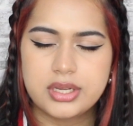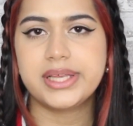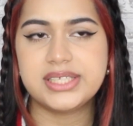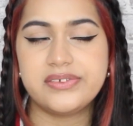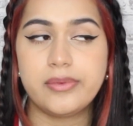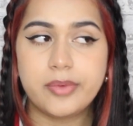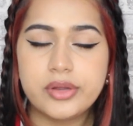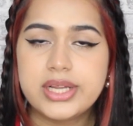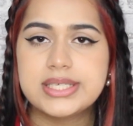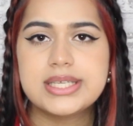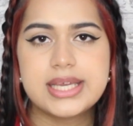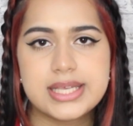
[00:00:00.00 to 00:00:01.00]
Because if I'm
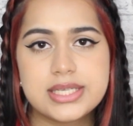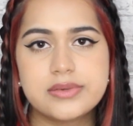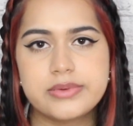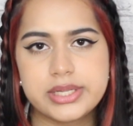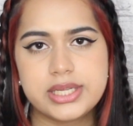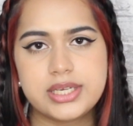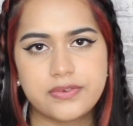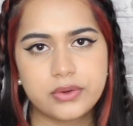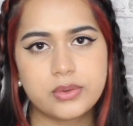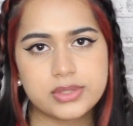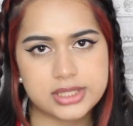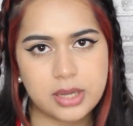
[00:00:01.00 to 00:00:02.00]
honest, it is a really
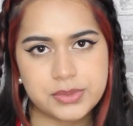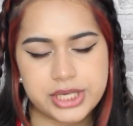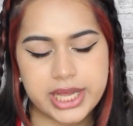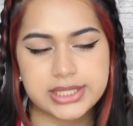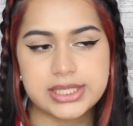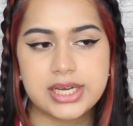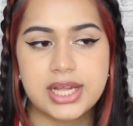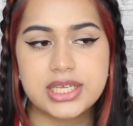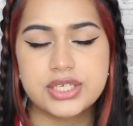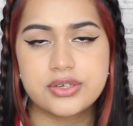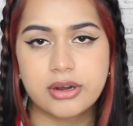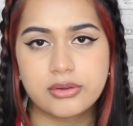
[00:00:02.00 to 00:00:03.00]
difficult subject, and I
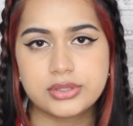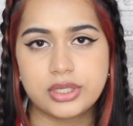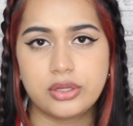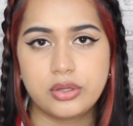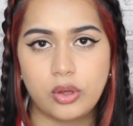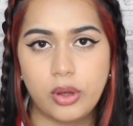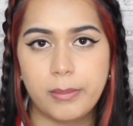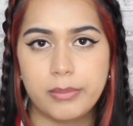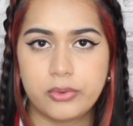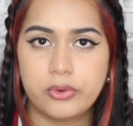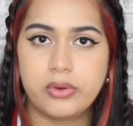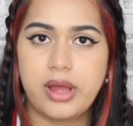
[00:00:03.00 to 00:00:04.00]
struggled a lot
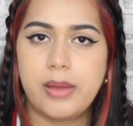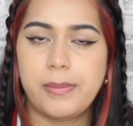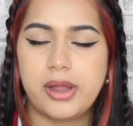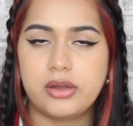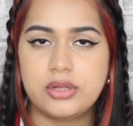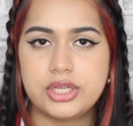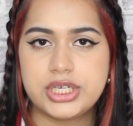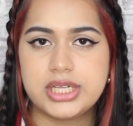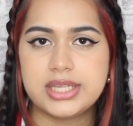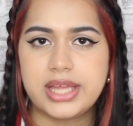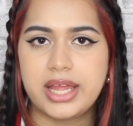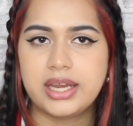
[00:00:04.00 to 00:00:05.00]
more at
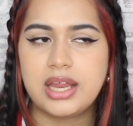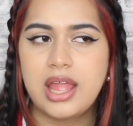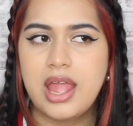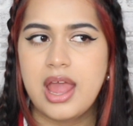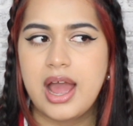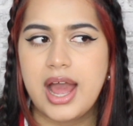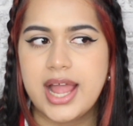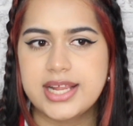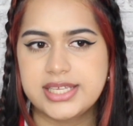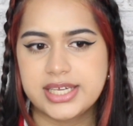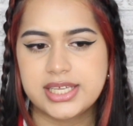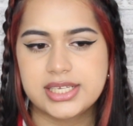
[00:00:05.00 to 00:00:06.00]
biology than I
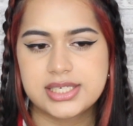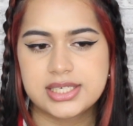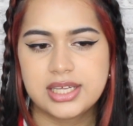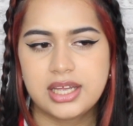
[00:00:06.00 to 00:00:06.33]
did